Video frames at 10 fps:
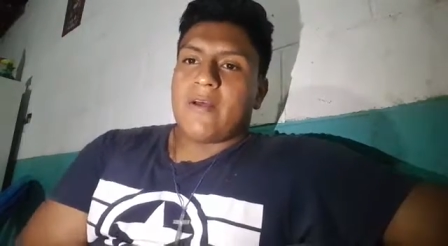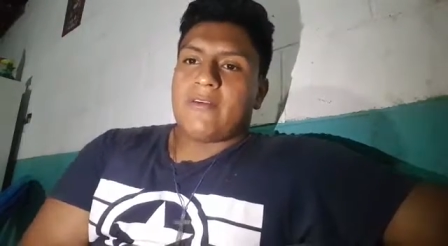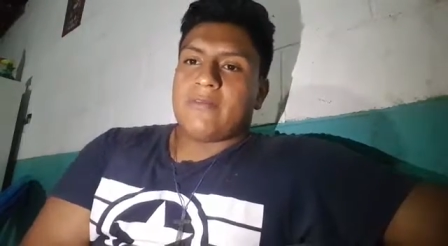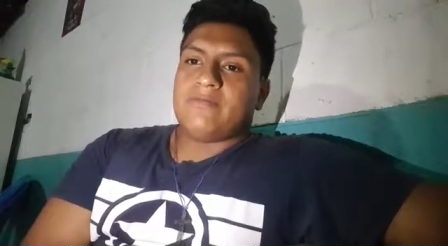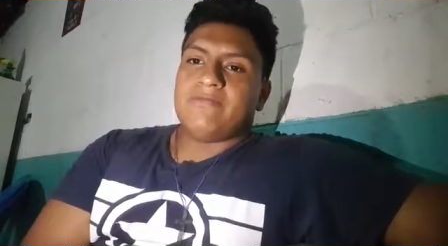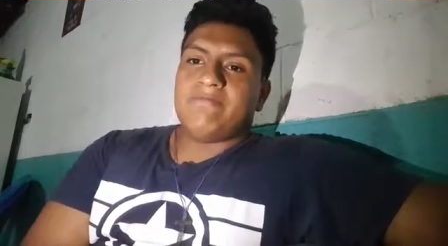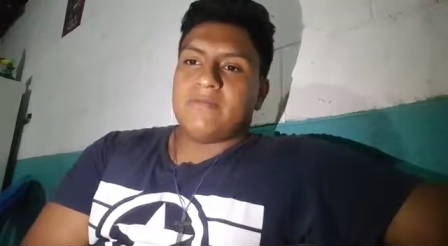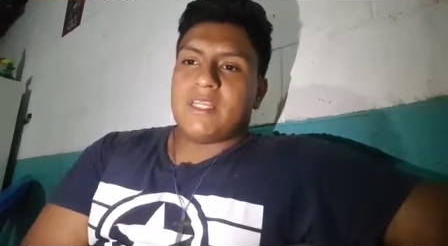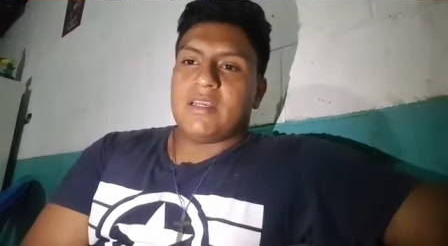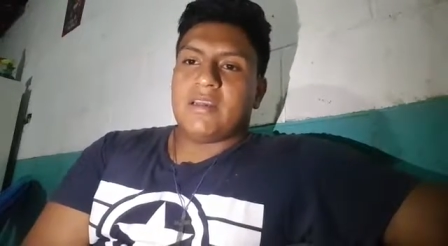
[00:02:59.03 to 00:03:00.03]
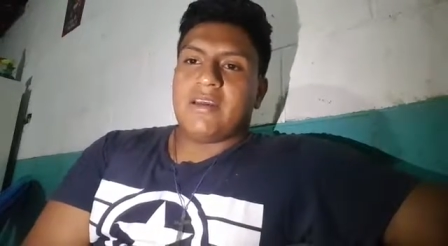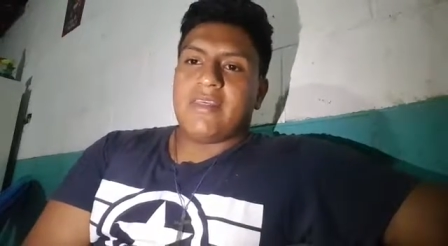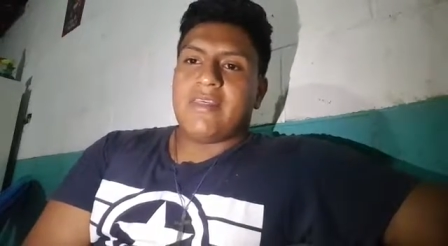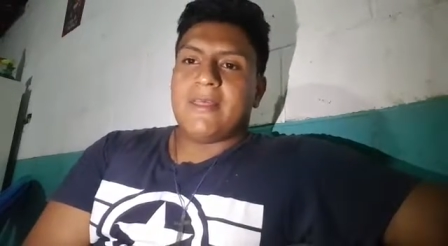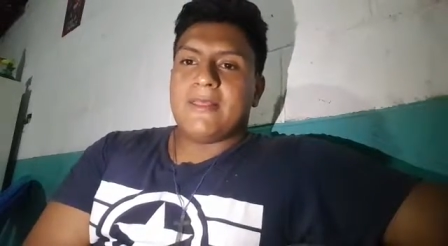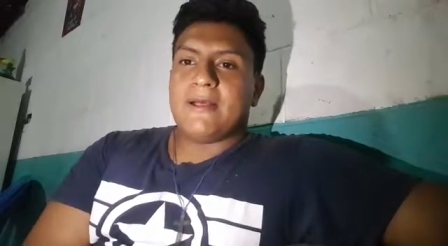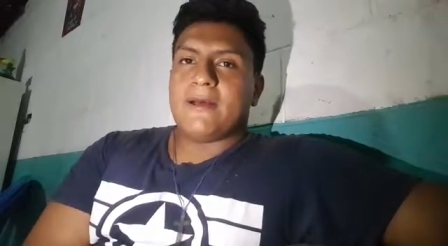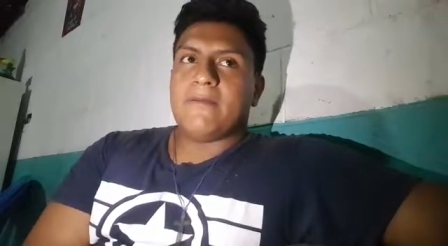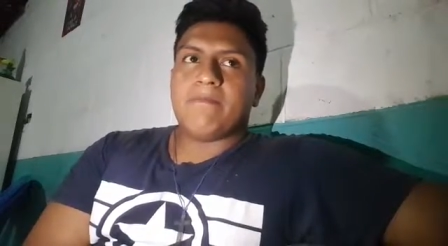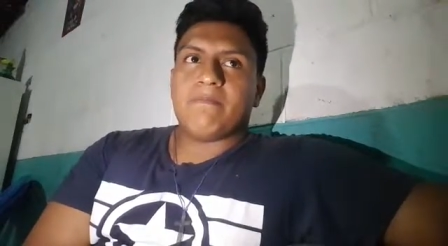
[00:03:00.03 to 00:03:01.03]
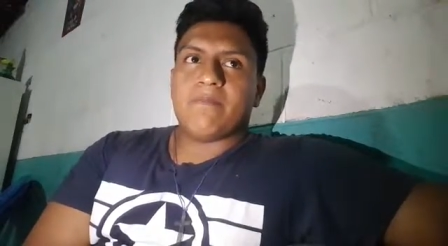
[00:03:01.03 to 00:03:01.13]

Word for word: um, i think that